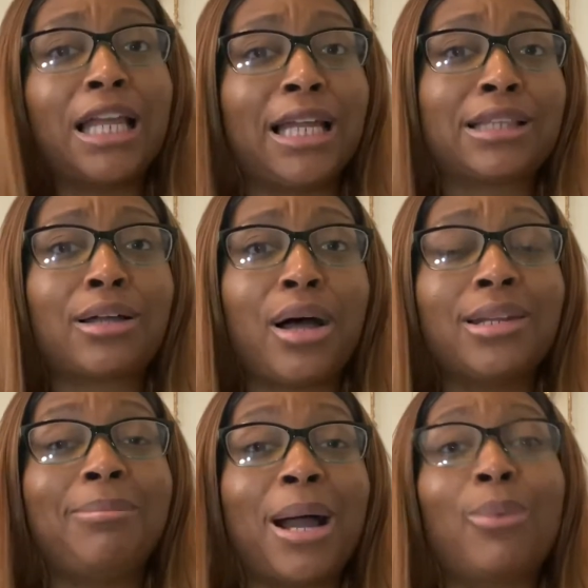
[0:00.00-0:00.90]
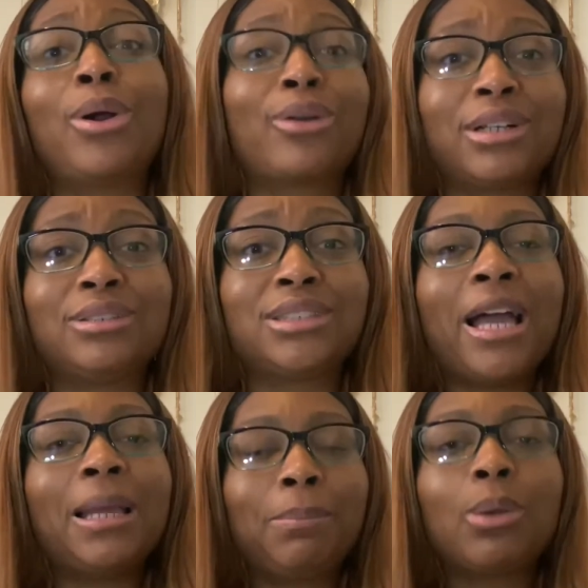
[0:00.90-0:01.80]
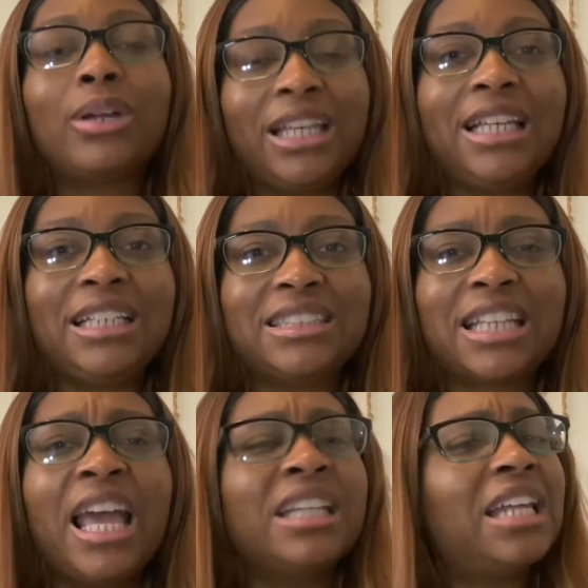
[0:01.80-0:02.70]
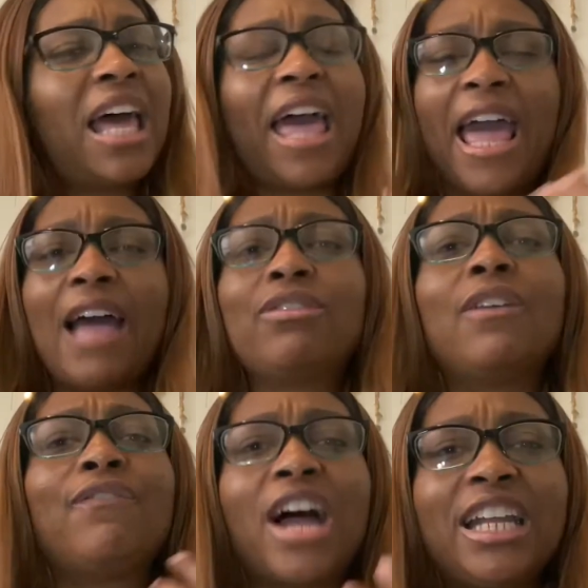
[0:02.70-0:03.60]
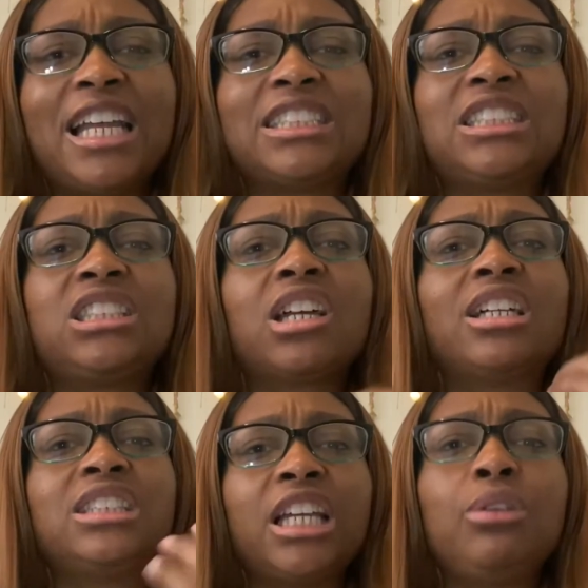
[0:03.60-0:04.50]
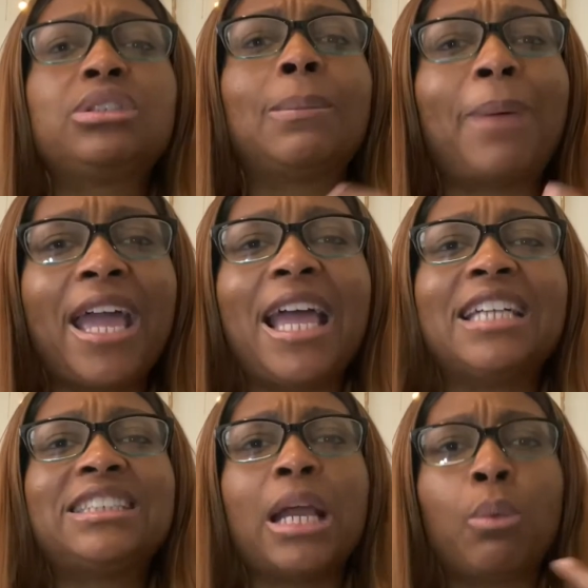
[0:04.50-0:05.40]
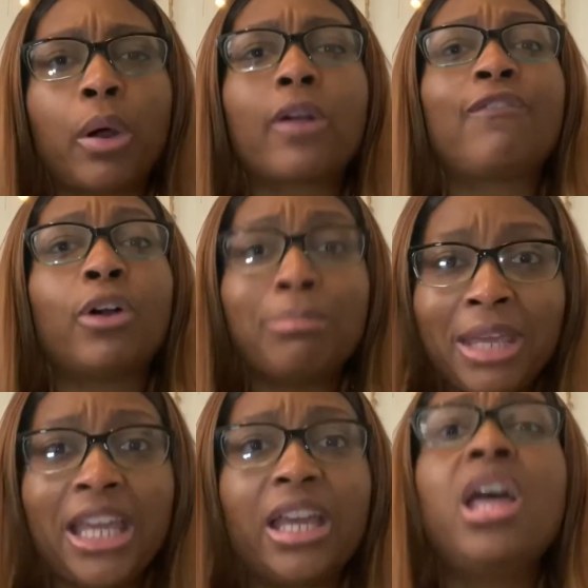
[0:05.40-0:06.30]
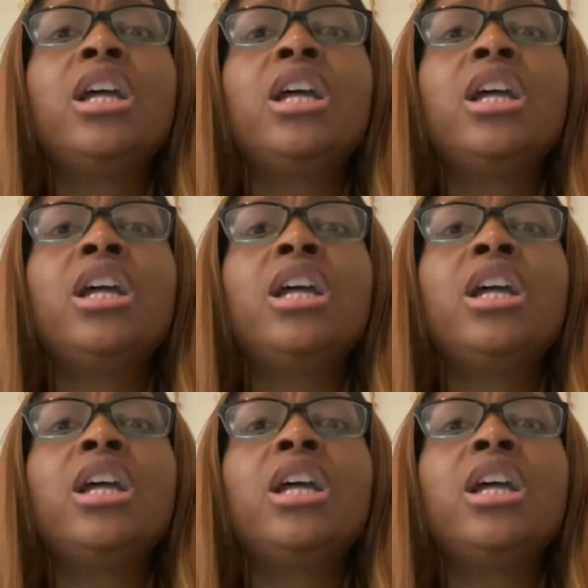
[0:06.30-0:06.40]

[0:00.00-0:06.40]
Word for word: I like to call them my workers, my employees, that I have the finances to continue to pay as they work for me.